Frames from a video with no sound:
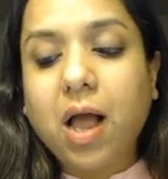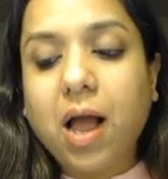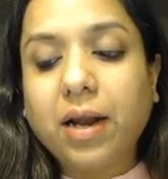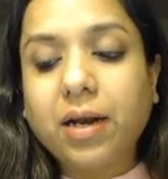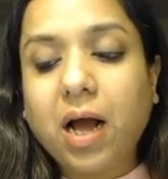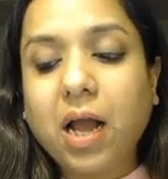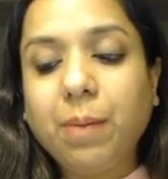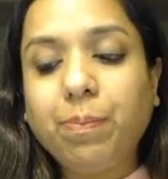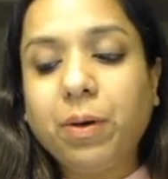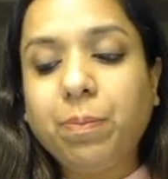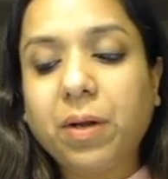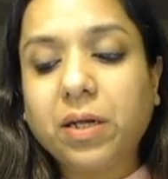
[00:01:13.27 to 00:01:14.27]
and
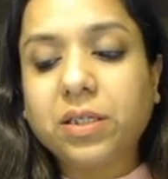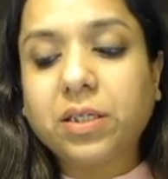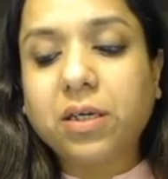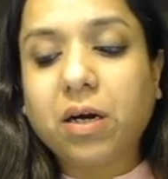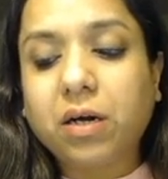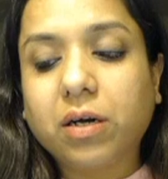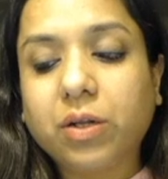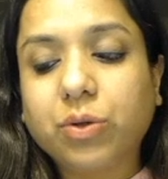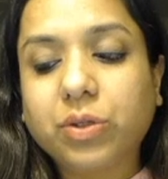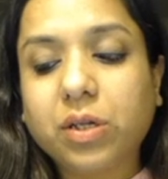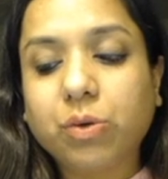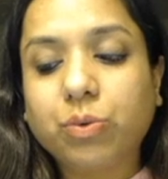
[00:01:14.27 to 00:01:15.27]
hyperplastic
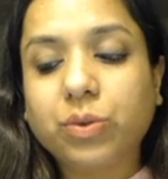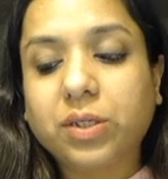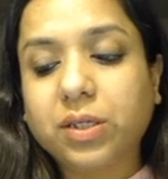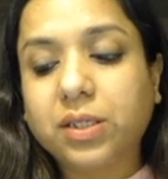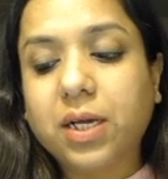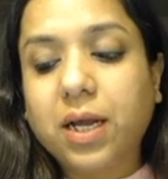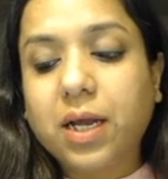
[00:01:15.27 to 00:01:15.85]
arteriosclerosis